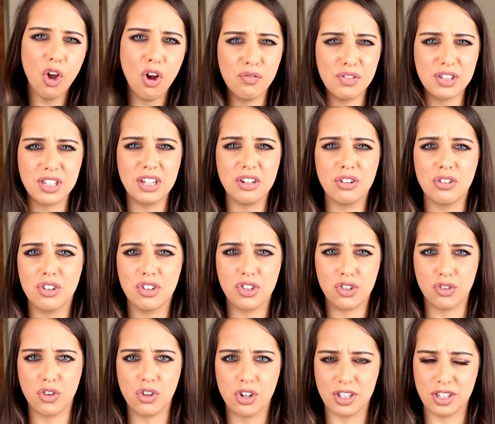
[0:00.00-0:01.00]
Obviously not as
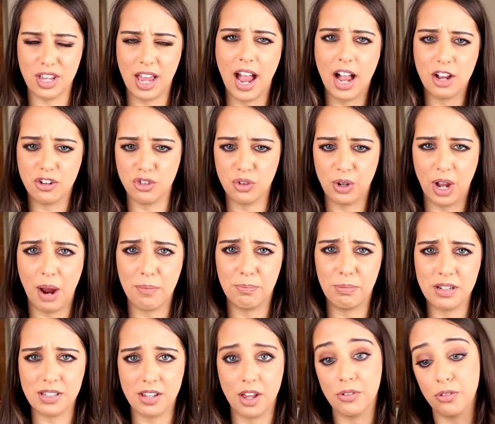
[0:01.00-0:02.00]
strong as like actual
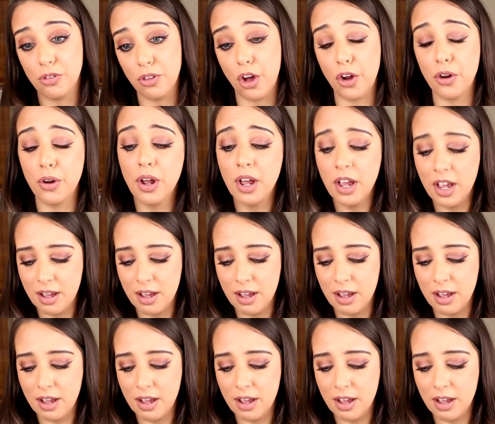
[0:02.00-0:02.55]
Capri-Sun, although